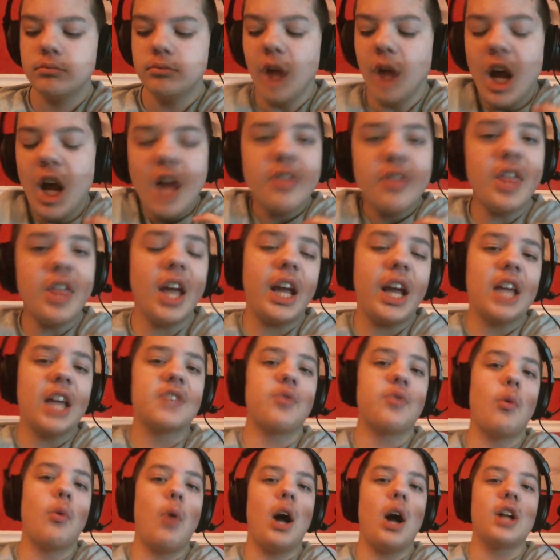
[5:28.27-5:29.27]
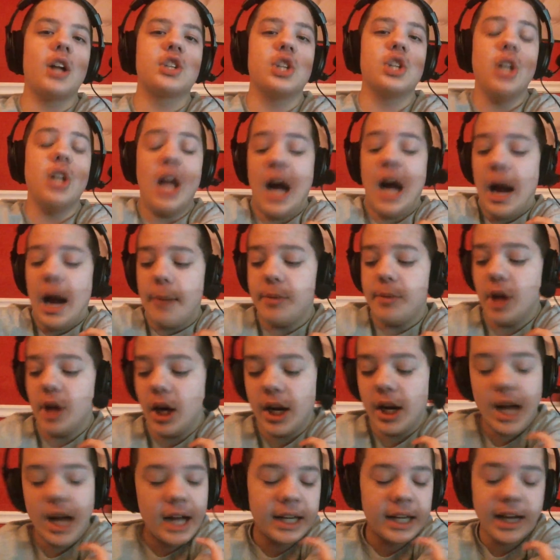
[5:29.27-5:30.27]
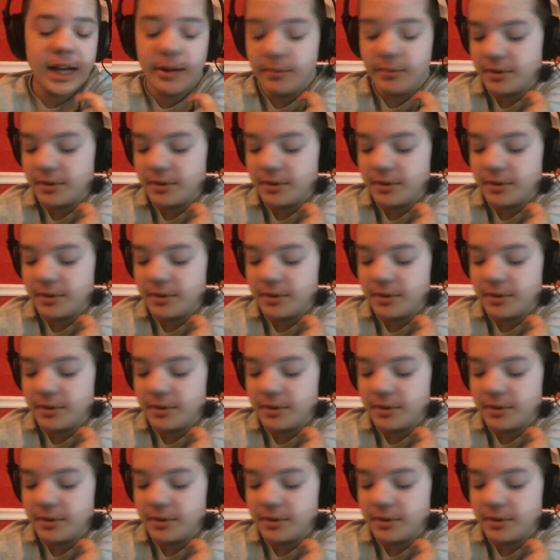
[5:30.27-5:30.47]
Thank you guys for watching. I'm done. I can't...